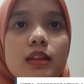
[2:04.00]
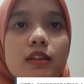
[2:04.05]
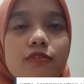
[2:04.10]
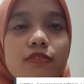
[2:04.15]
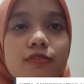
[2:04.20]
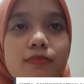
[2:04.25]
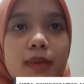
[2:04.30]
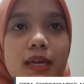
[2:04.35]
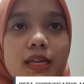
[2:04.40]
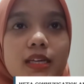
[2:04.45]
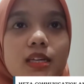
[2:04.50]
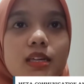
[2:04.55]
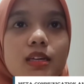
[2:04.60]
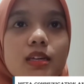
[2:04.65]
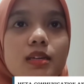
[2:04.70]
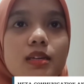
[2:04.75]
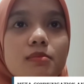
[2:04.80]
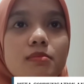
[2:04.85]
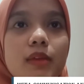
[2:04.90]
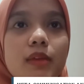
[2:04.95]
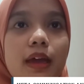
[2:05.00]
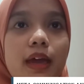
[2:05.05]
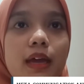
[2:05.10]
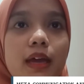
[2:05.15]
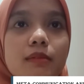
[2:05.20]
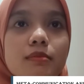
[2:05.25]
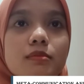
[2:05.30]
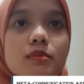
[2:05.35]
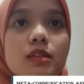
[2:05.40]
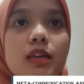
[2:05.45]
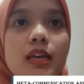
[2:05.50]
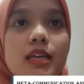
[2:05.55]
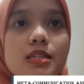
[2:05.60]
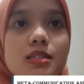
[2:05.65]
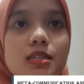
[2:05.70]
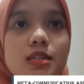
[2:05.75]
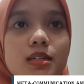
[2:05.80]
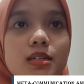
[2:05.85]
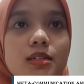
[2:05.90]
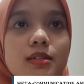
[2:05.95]
making hand
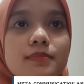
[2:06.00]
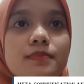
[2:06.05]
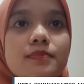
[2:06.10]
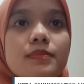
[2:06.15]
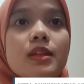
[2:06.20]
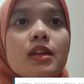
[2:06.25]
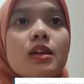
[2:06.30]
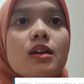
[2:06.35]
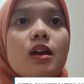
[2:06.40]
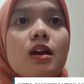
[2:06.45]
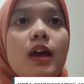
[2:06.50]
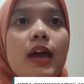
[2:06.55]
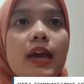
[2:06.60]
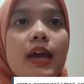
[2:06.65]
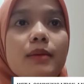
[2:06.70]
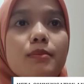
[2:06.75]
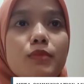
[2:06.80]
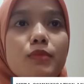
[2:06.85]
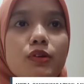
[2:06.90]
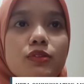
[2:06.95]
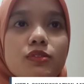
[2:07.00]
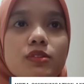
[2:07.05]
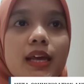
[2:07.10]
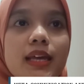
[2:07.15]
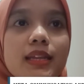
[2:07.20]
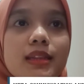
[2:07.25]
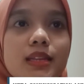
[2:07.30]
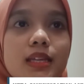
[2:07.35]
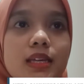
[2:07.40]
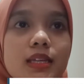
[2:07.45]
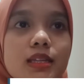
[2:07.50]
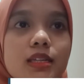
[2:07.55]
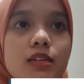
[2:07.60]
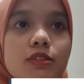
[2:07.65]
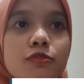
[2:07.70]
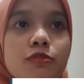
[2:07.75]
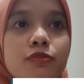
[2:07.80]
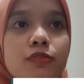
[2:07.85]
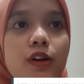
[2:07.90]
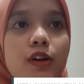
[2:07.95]
gesture and modulating
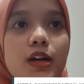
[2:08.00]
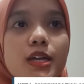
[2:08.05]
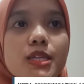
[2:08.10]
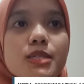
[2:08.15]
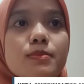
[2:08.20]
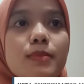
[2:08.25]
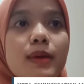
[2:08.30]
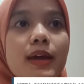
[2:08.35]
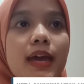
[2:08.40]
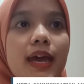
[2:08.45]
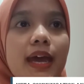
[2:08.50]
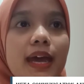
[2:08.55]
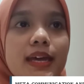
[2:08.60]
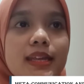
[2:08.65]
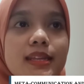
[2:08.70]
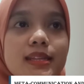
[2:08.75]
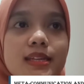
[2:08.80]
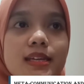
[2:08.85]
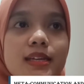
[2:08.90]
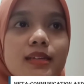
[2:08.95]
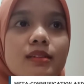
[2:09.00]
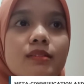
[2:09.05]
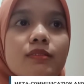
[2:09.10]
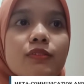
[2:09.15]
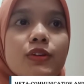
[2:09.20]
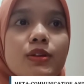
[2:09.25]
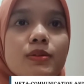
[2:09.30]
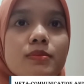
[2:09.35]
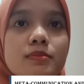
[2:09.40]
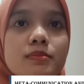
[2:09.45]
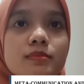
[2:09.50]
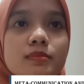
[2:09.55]
the voice by adding rhythm